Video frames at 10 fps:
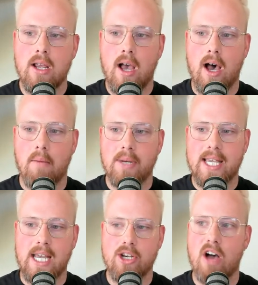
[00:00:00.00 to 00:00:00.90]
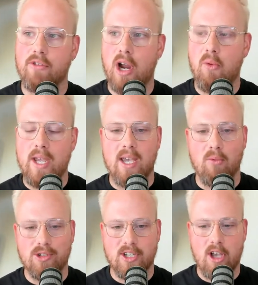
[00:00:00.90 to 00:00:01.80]
But again, y'all have a great week, and
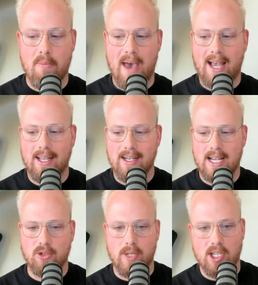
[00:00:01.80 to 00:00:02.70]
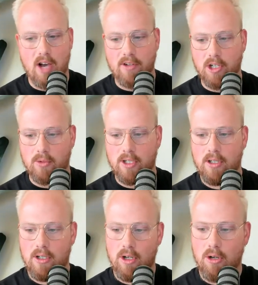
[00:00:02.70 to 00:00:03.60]
we'll see y'all back next week. Y'all have a good one.
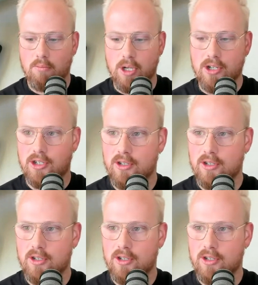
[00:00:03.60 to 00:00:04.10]
Peace.